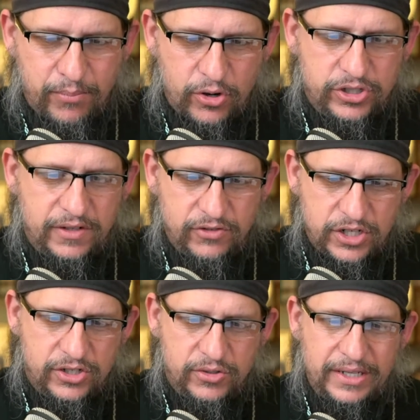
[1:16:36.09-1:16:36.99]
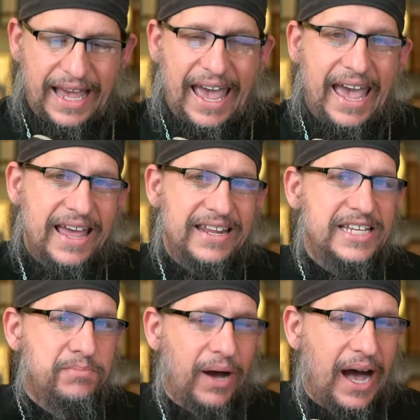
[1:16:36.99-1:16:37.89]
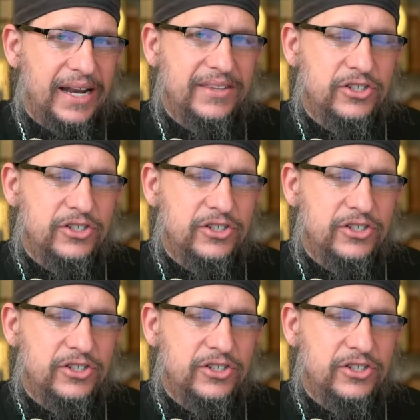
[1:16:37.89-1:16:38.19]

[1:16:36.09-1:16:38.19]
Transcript: person of Jesus Christ and his body,